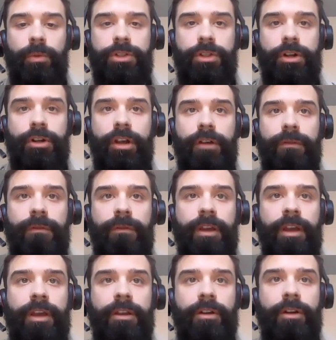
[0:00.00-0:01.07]
We'll start off
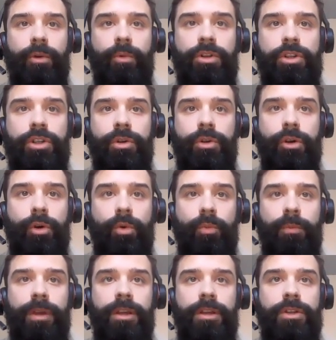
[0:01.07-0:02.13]
at our Windchill
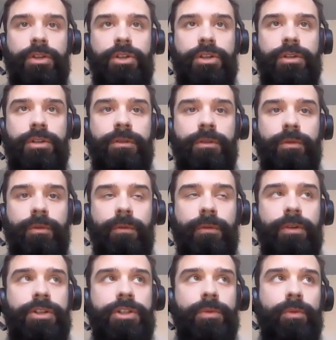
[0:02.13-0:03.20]
homepage.
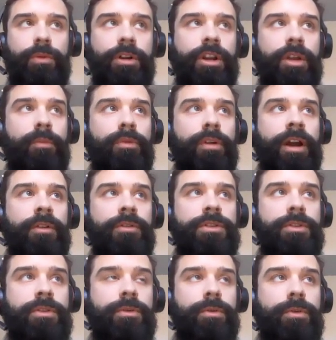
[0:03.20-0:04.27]
First, we're going to browse
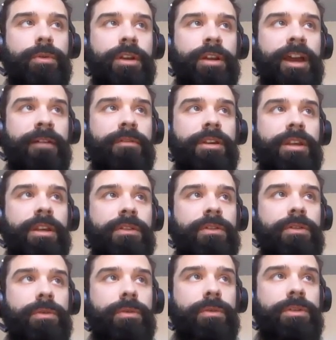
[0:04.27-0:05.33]
through and navigate
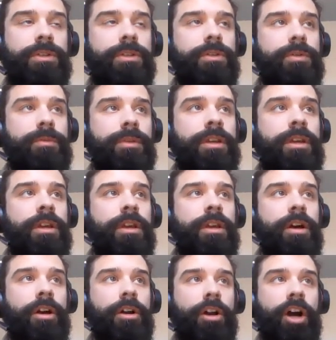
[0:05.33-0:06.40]
to,
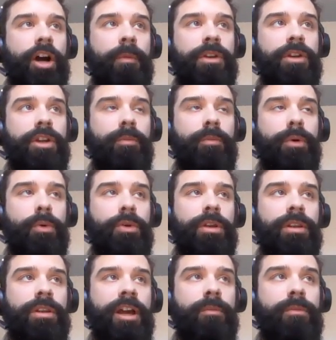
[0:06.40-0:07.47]
our common
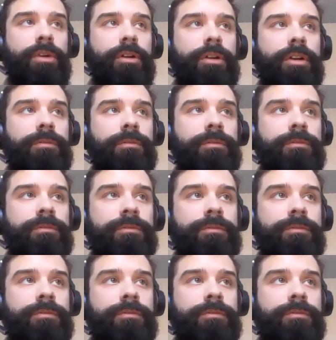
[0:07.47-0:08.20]
component library.